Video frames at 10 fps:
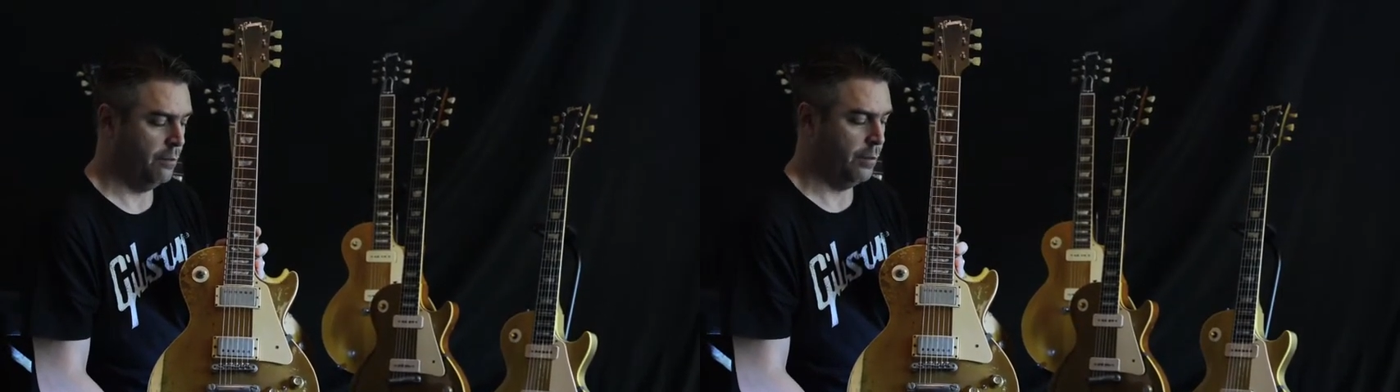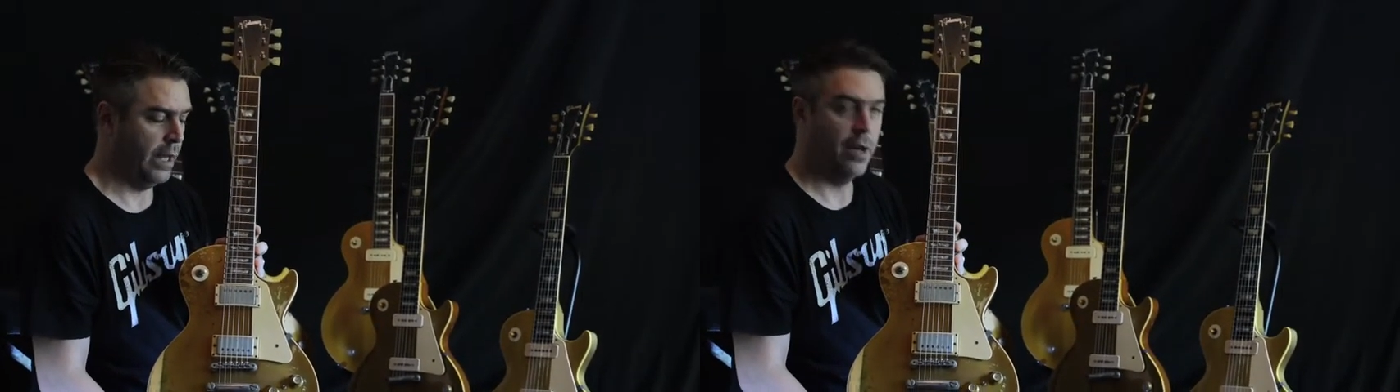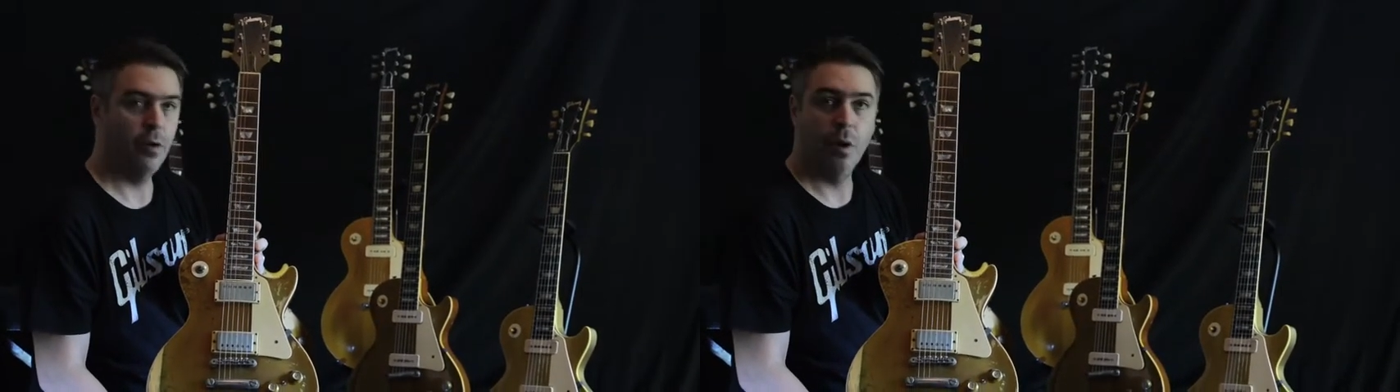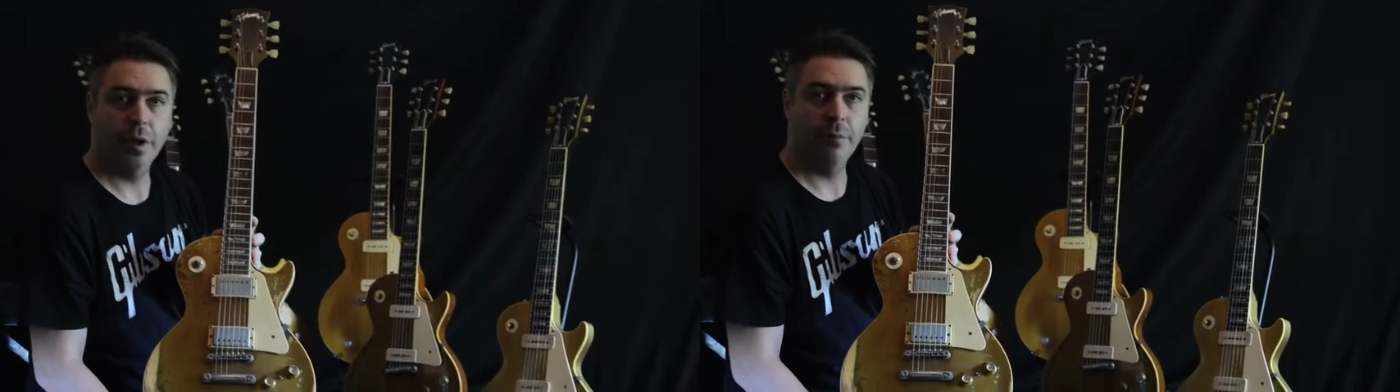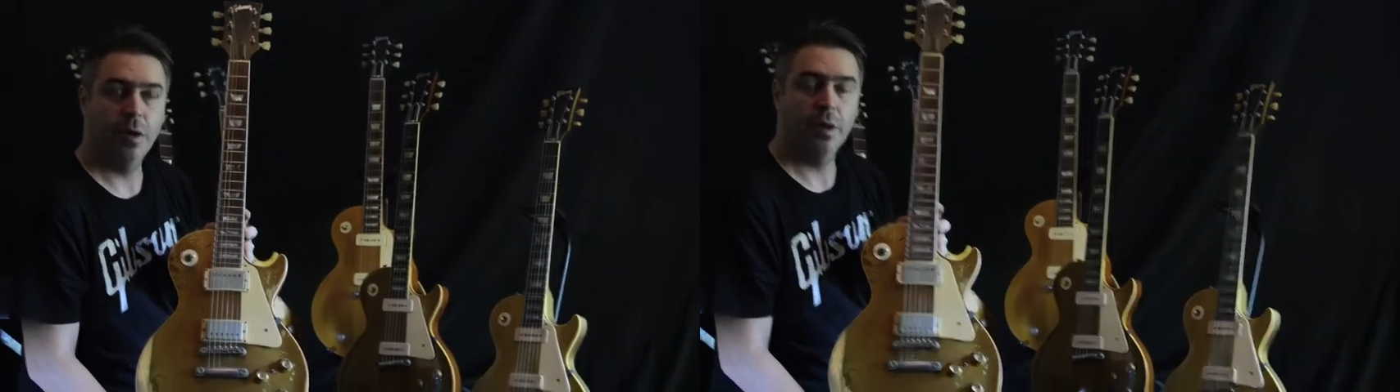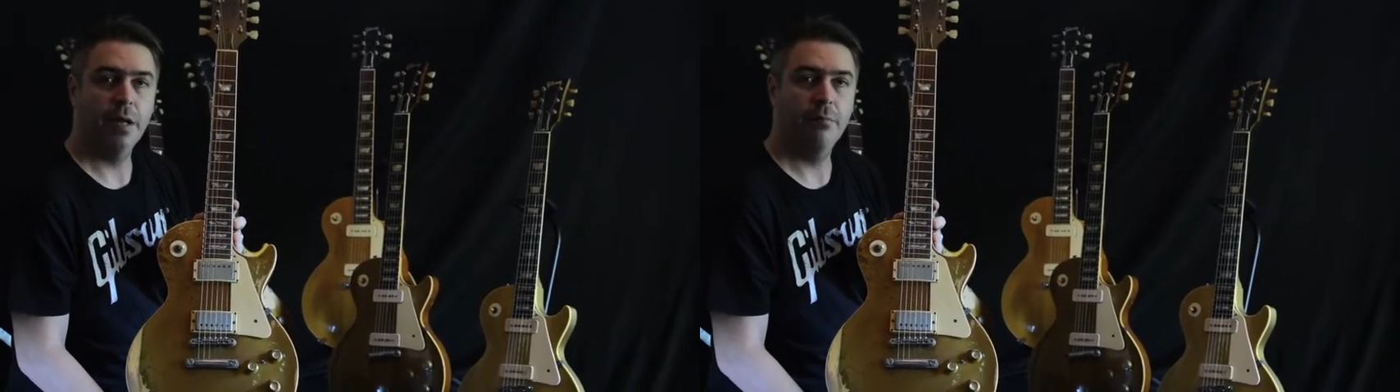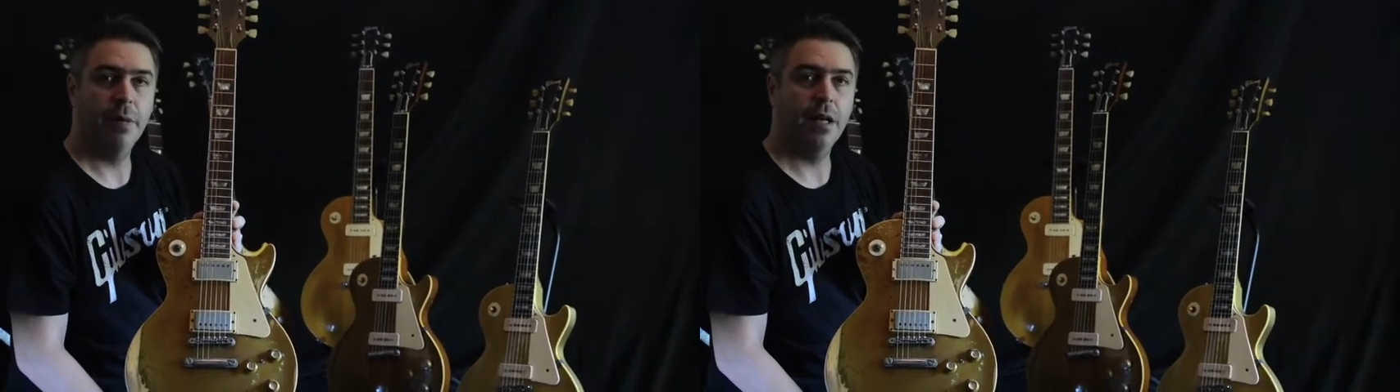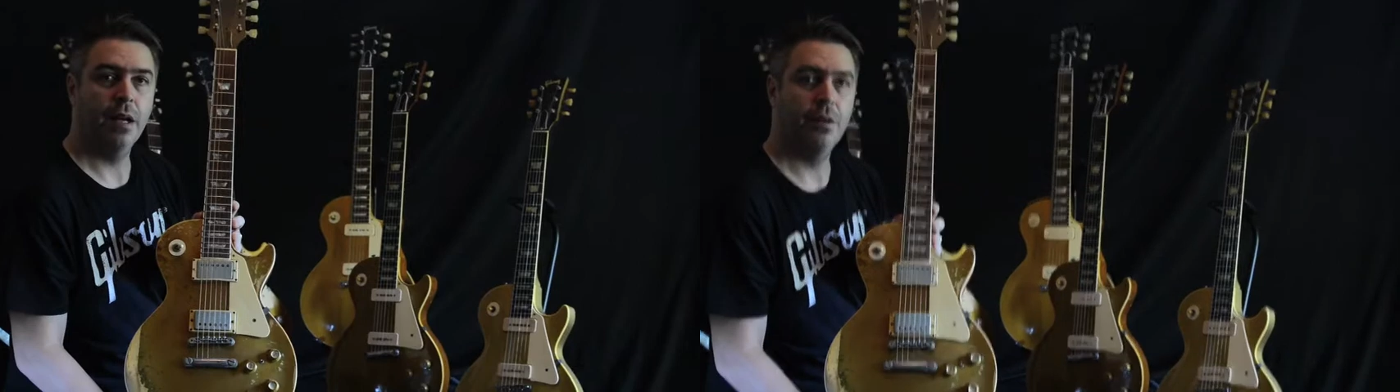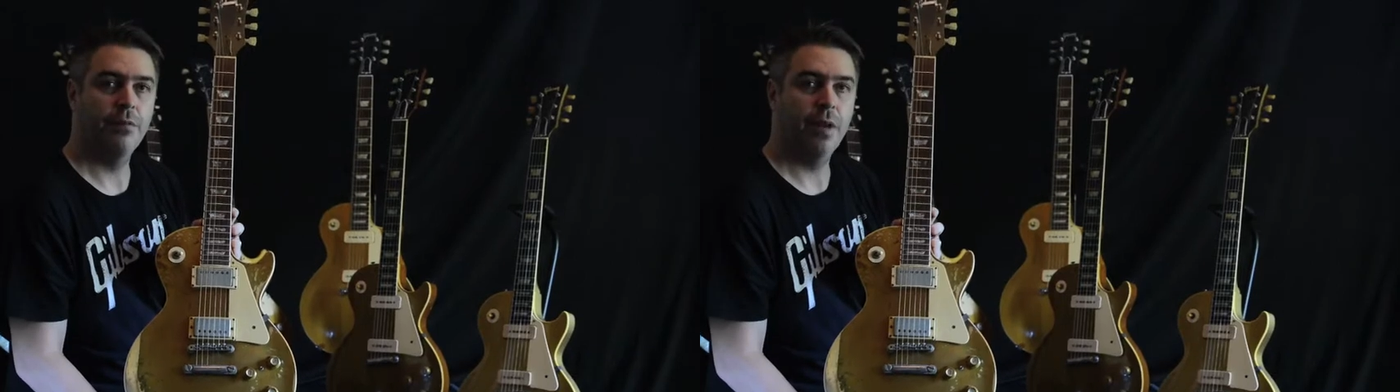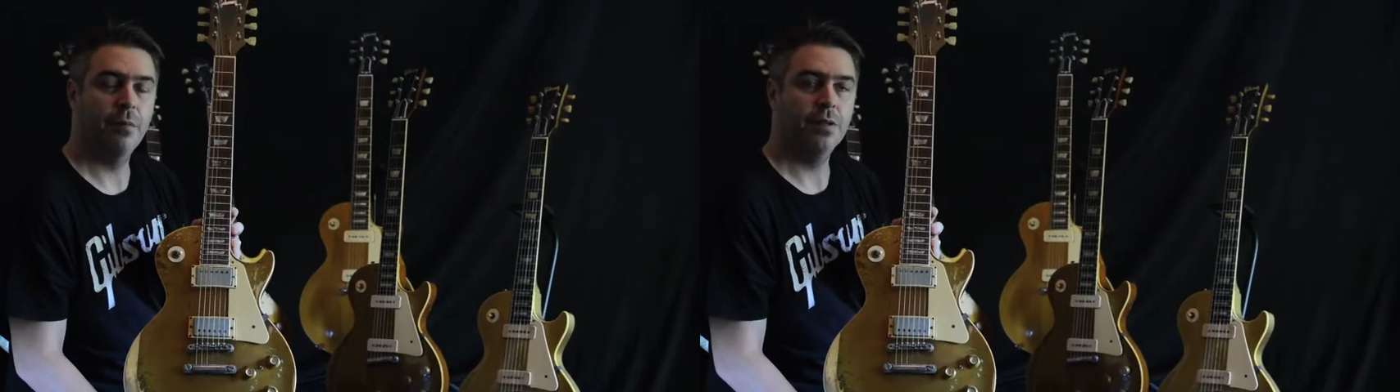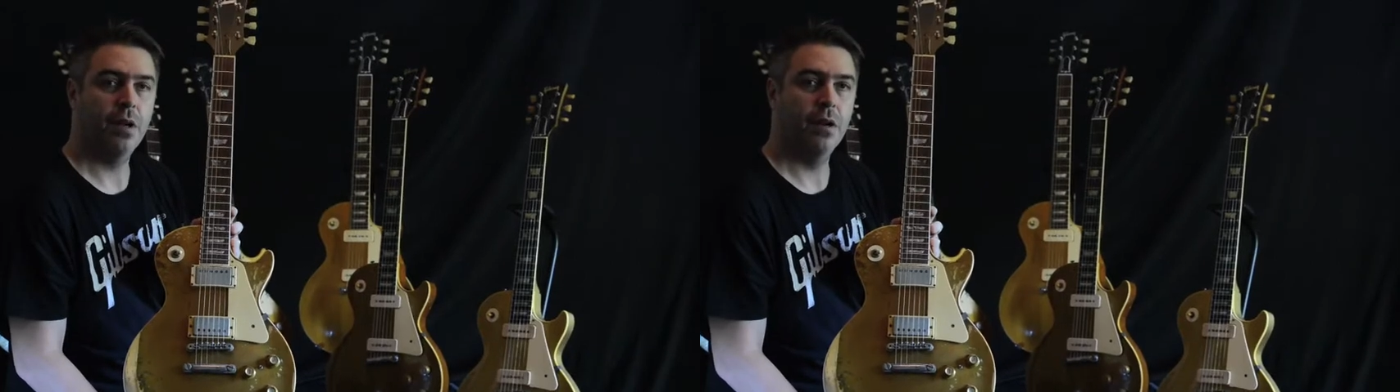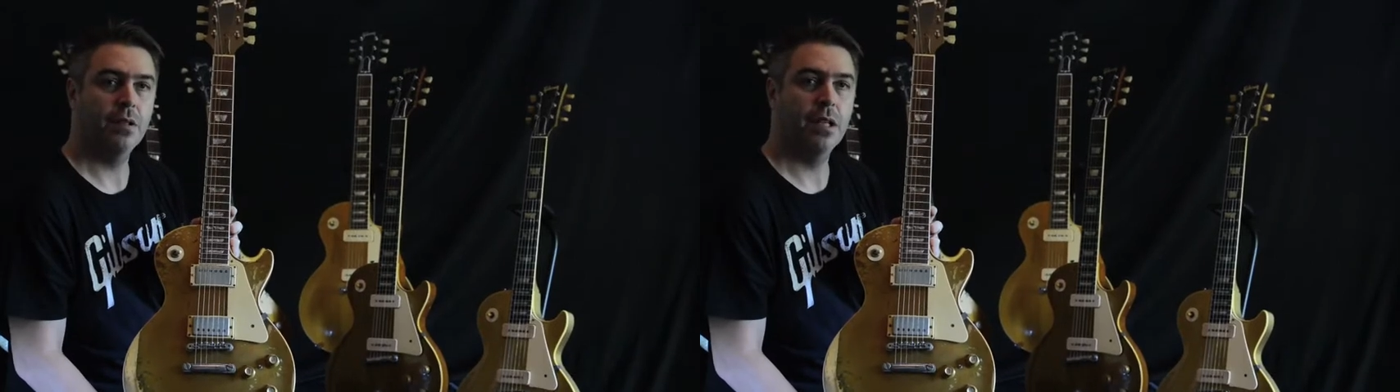played on Money Money and many other famous songs,